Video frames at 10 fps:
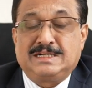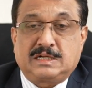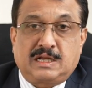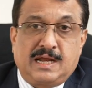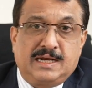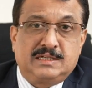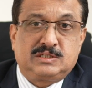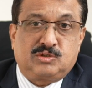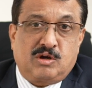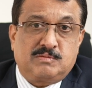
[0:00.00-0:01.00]
tracked
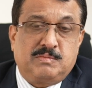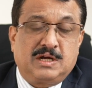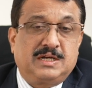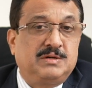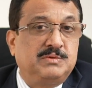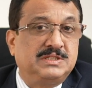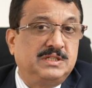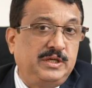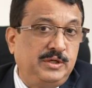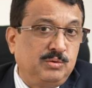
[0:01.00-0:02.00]
stock market, which is
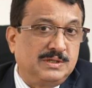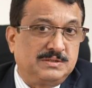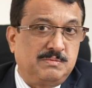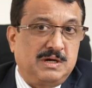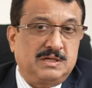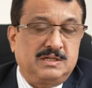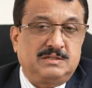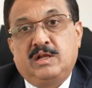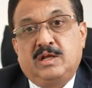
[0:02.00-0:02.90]
the US market.